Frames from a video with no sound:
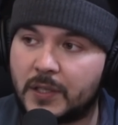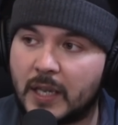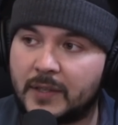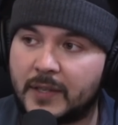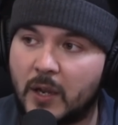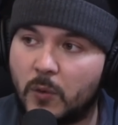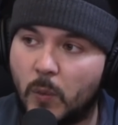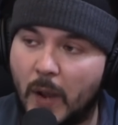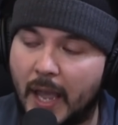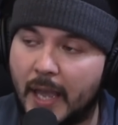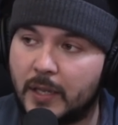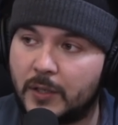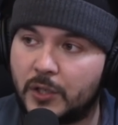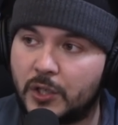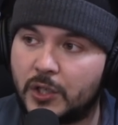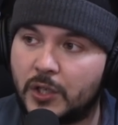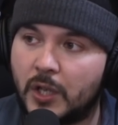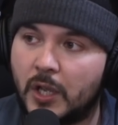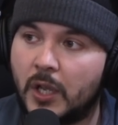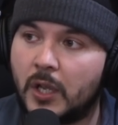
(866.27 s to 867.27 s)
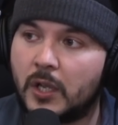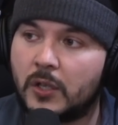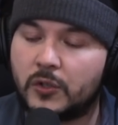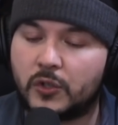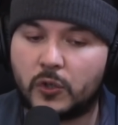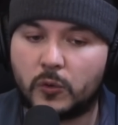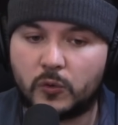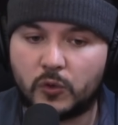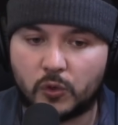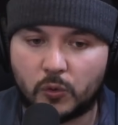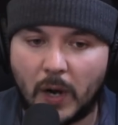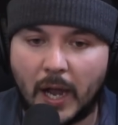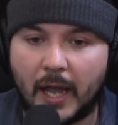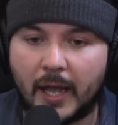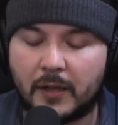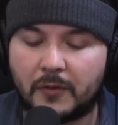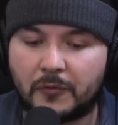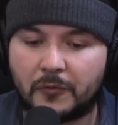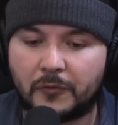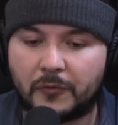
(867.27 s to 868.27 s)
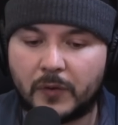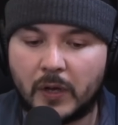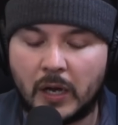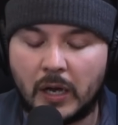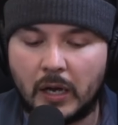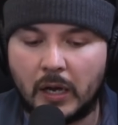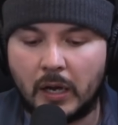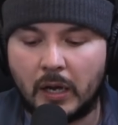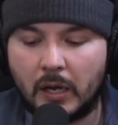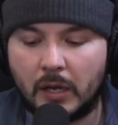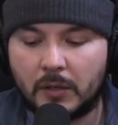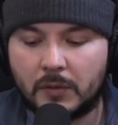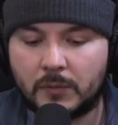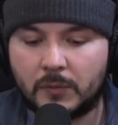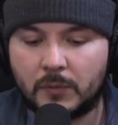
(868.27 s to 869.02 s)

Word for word: as a wedge to drive a